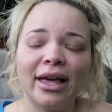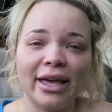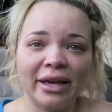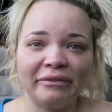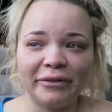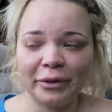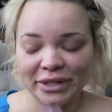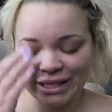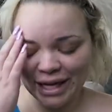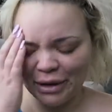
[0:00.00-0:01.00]
he
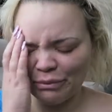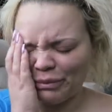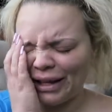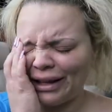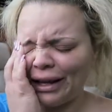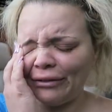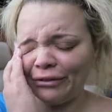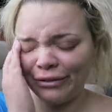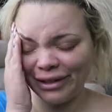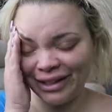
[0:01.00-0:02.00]
influenced my life,
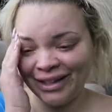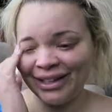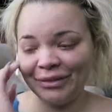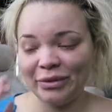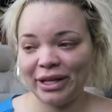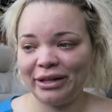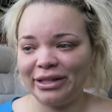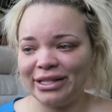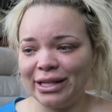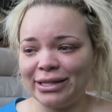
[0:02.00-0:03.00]
in
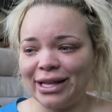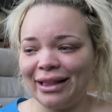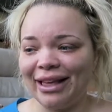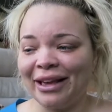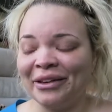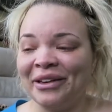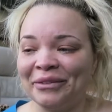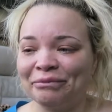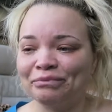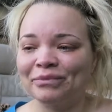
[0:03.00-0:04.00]
the sense that, like,
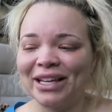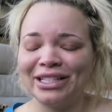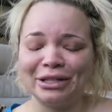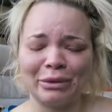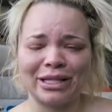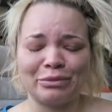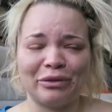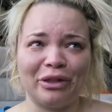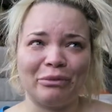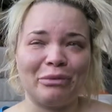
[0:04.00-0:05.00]
I talked about this
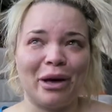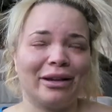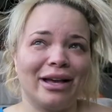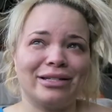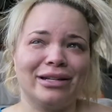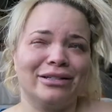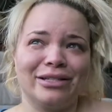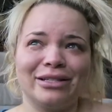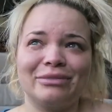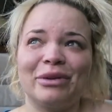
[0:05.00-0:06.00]
briefly on my podcast, and I'll
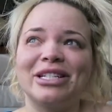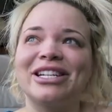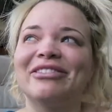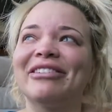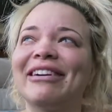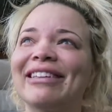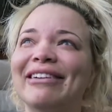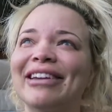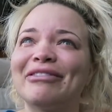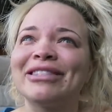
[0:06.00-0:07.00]
just mention it real quick.
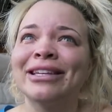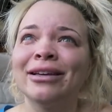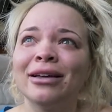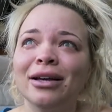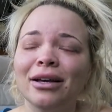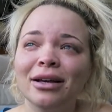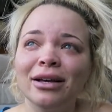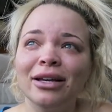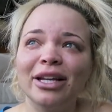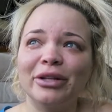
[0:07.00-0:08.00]
Like when I was,
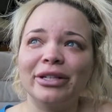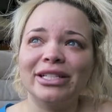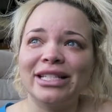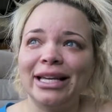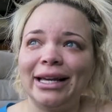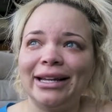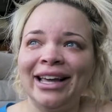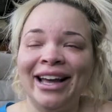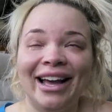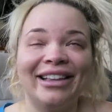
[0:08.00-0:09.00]

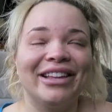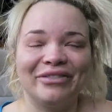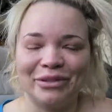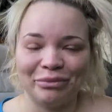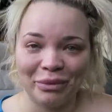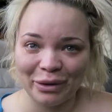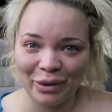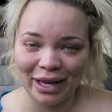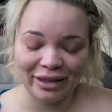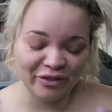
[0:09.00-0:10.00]
13, I loved him, by the
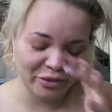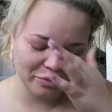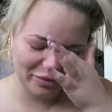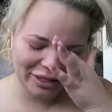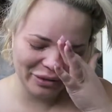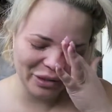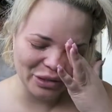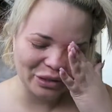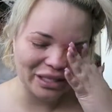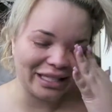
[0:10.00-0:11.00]
way. I loved him when I was
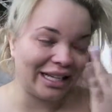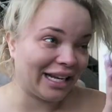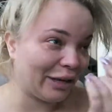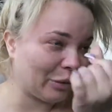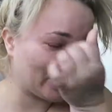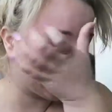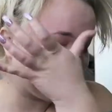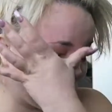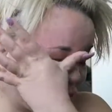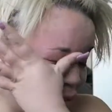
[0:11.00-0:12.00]
13, and I watched so many of his